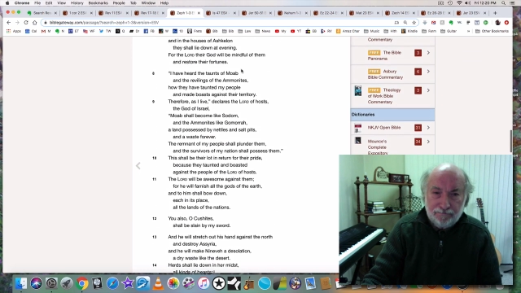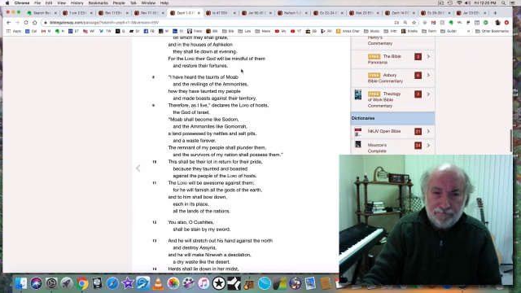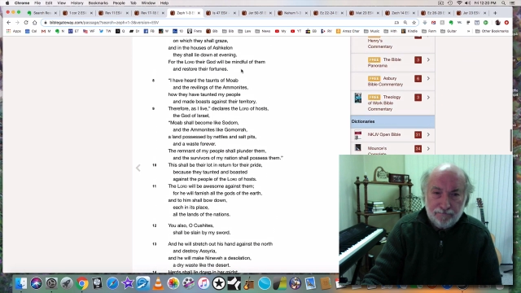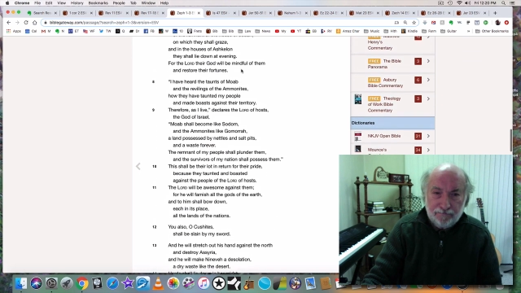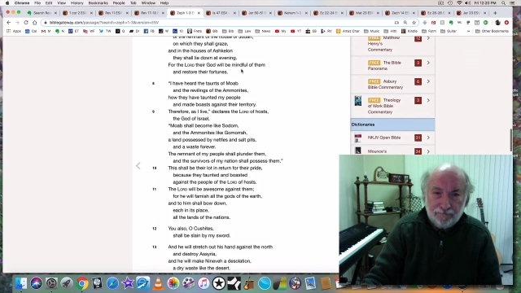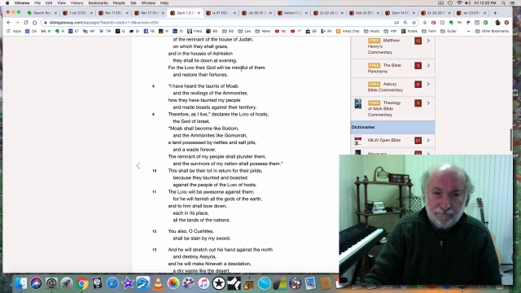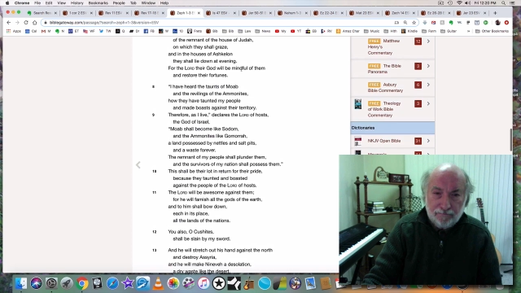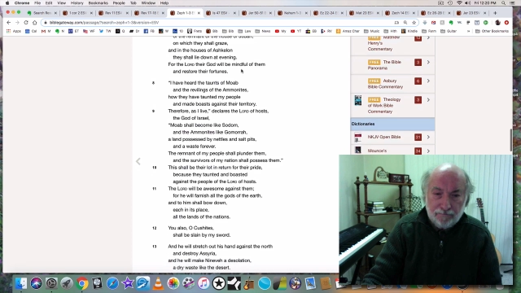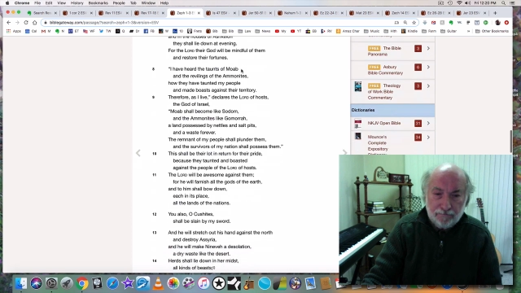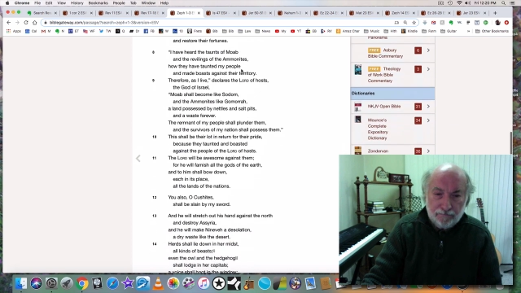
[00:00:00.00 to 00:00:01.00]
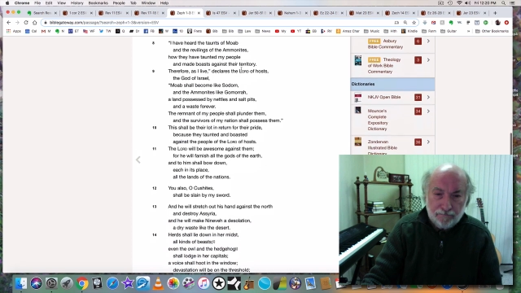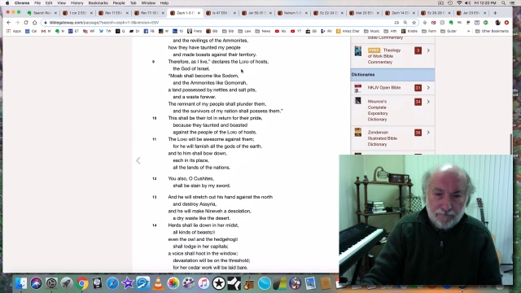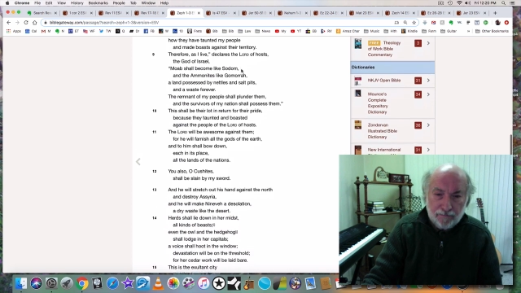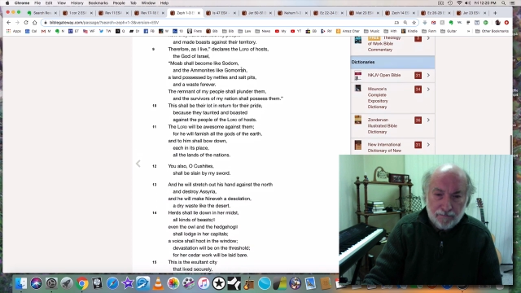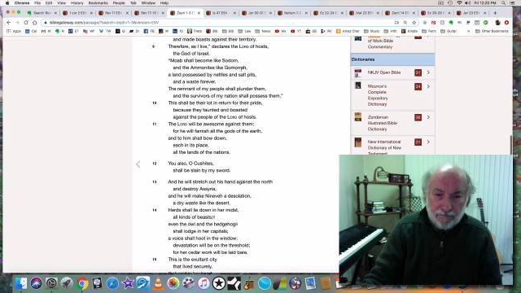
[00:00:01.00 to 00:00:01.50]

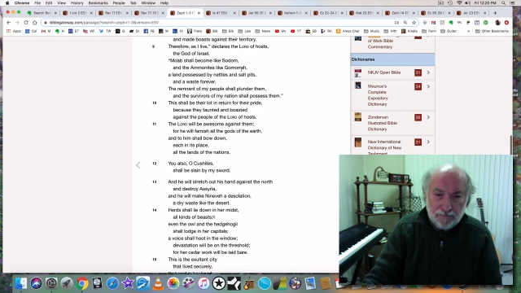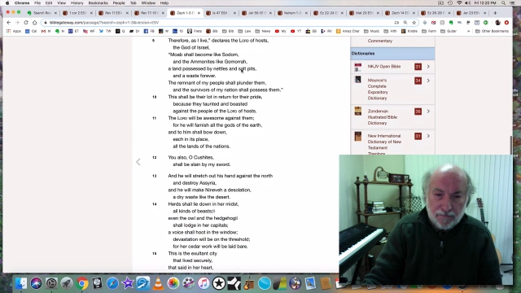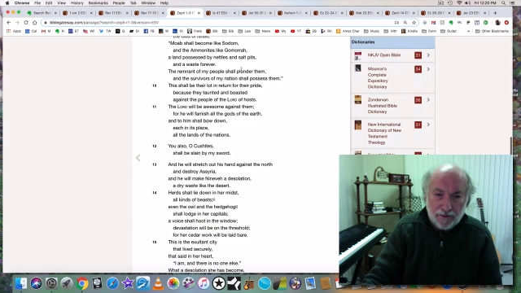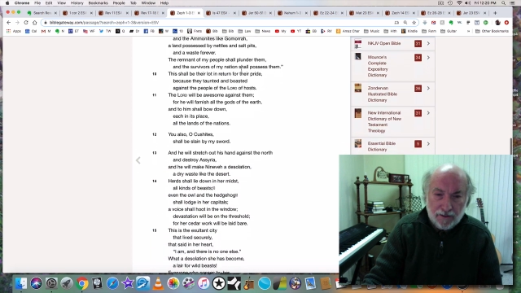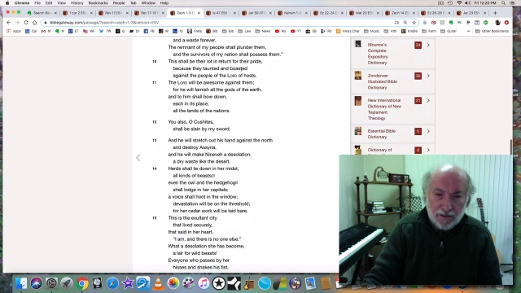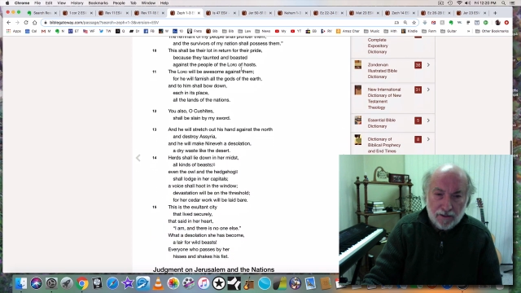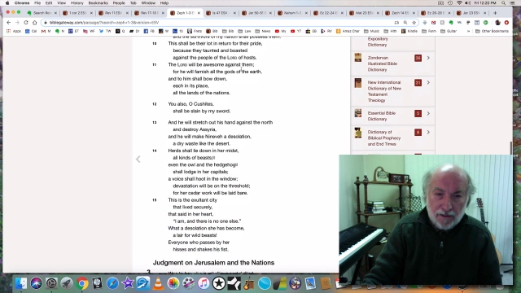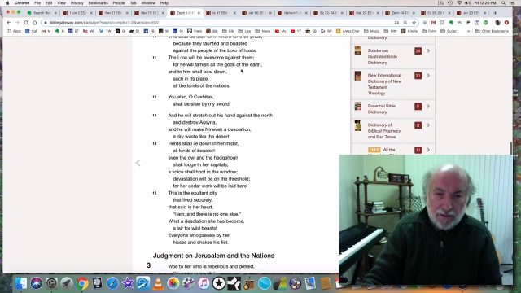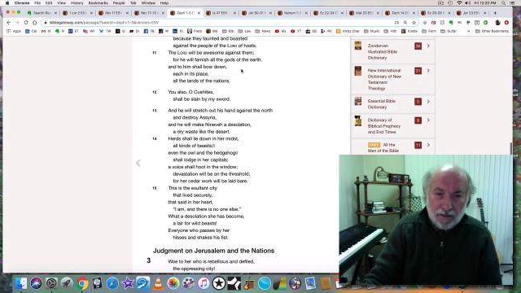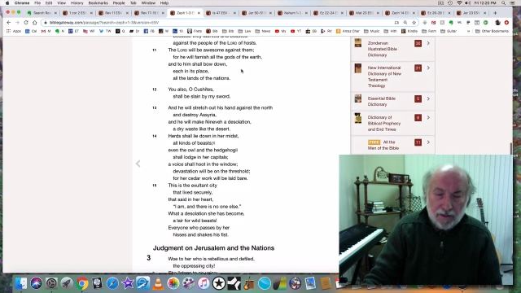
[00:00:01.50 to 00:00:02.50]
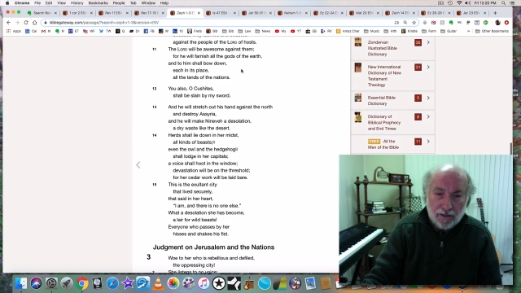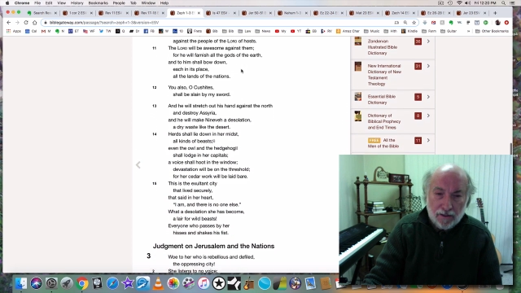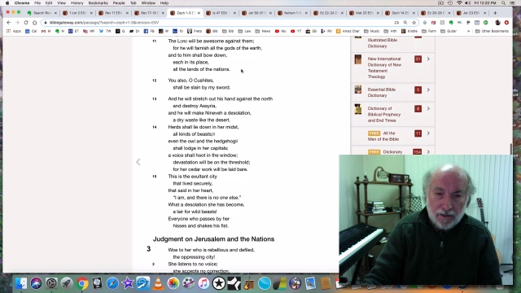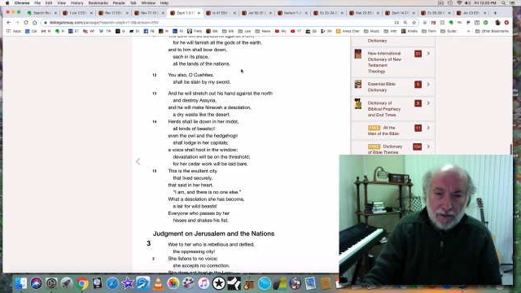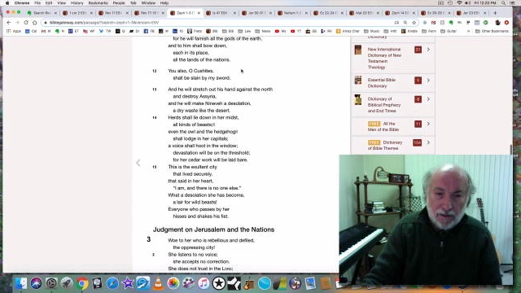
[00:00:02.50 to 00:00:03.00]

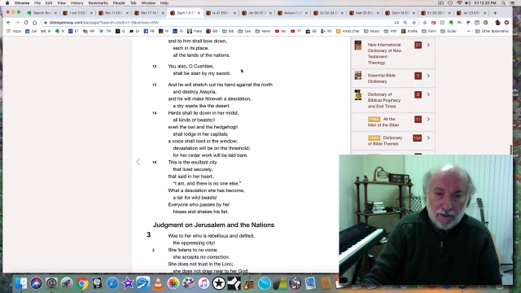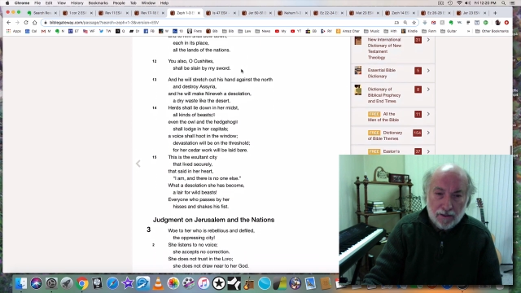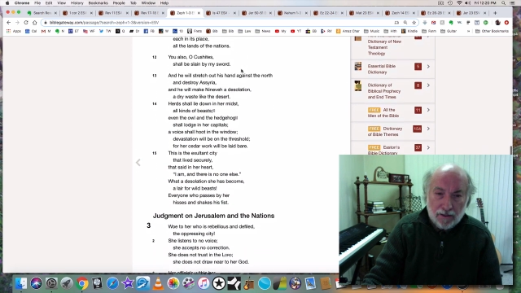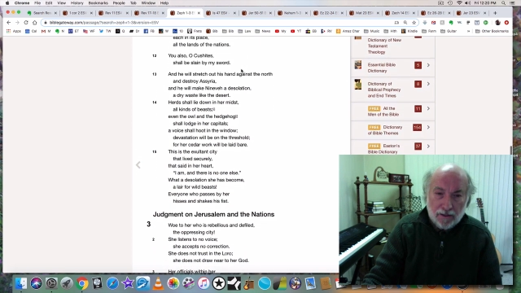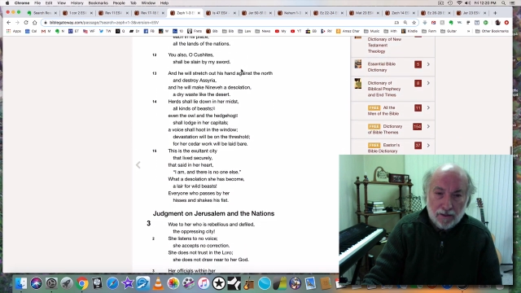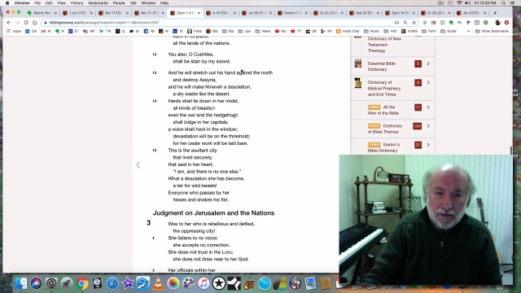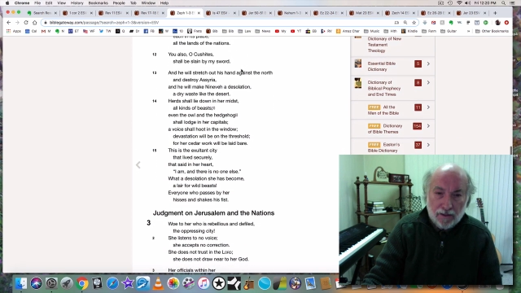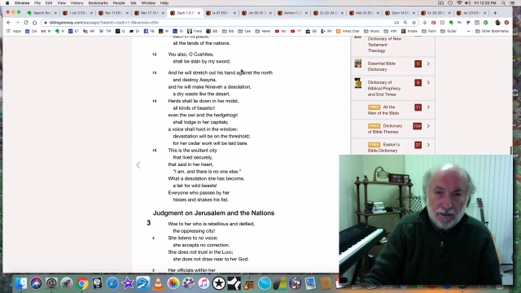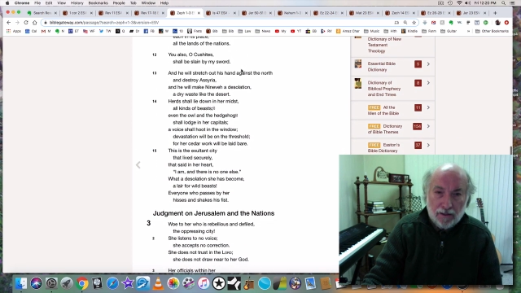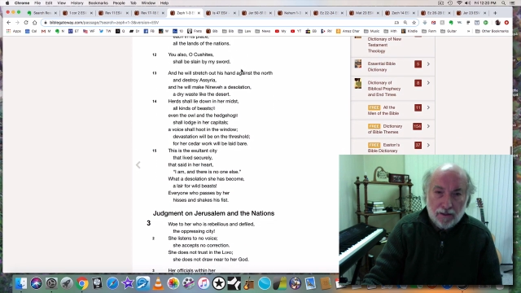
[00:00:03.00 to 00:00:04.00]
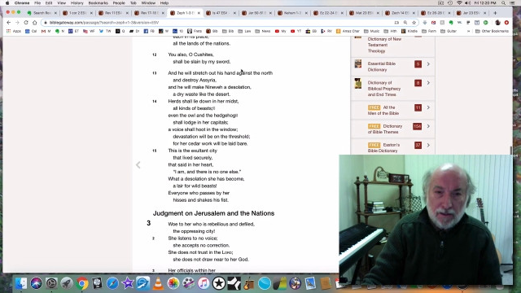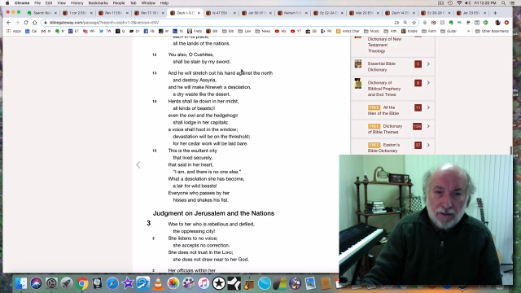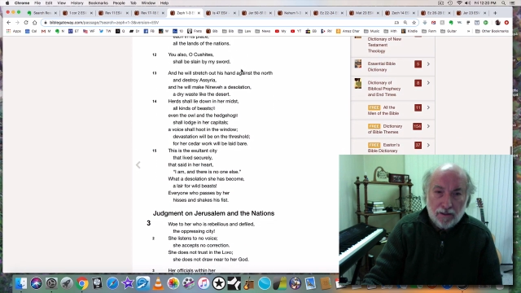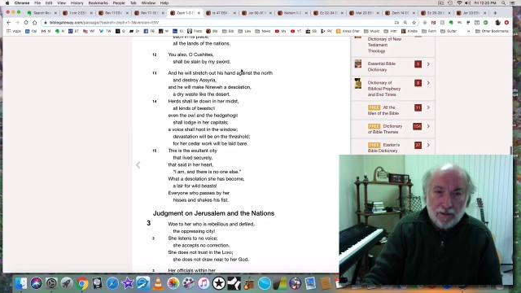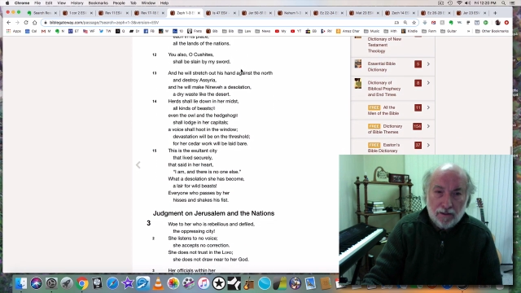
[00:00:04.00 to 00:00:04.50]

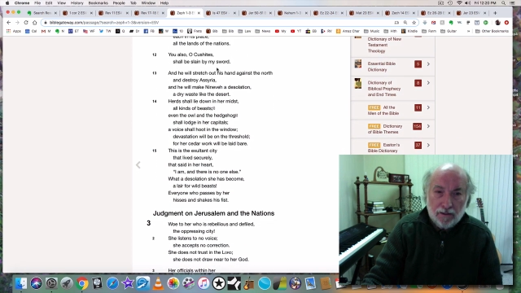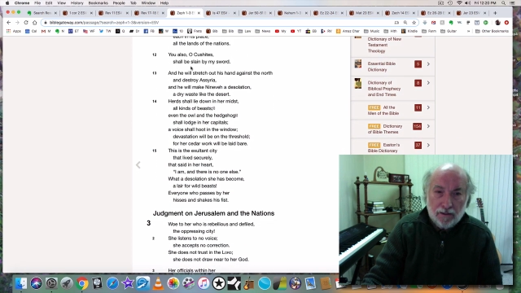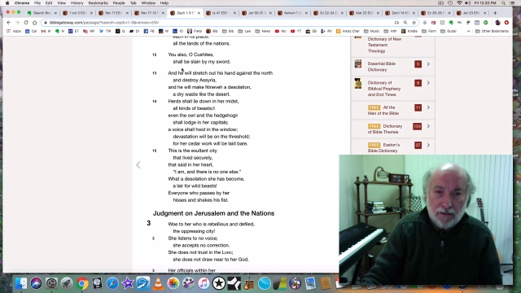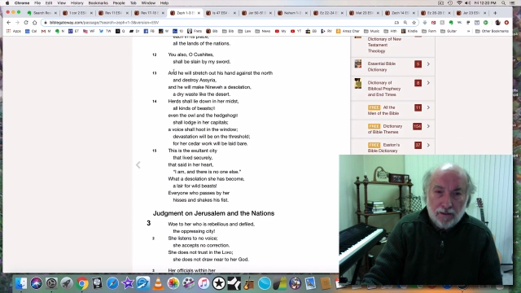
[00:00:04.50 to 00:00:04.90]
[no speech]